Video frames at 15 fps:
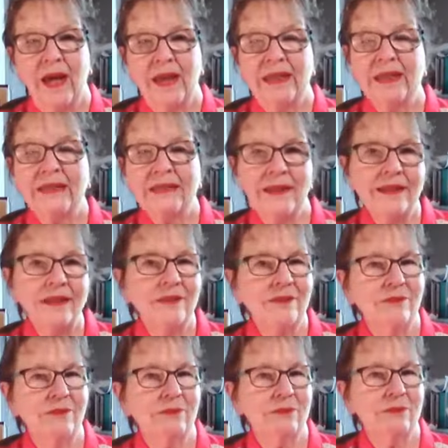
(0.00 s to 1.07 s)

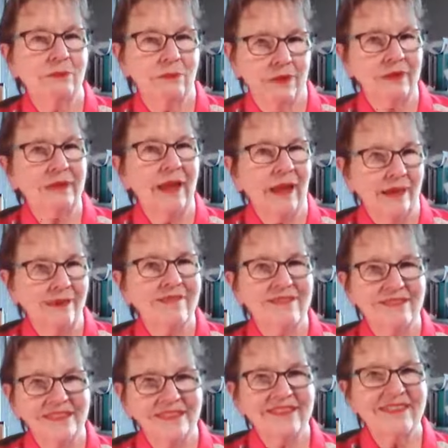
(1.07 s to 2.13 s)
Elaina
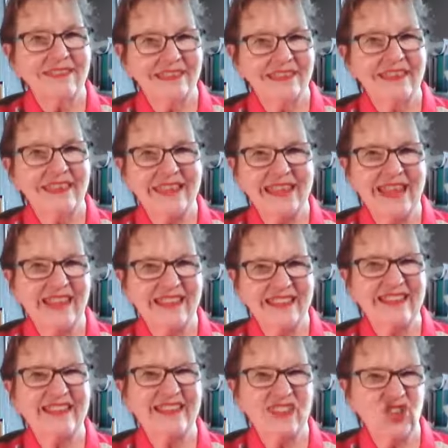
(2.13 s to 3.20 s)
realized that that
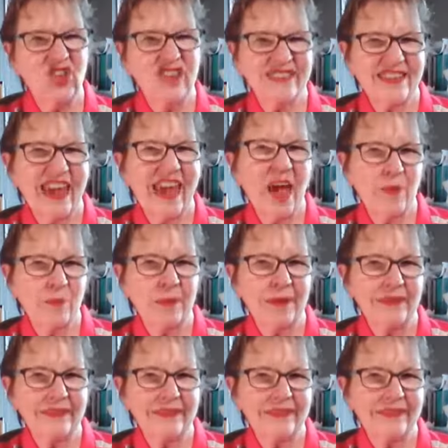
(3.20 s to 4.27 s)
didn't just
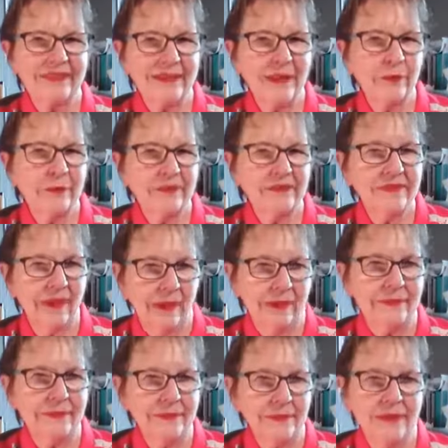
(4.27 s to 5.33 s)
happen. That was
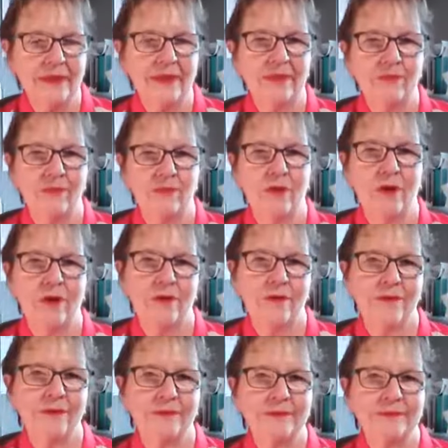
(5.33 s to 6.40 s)
God doing that for her.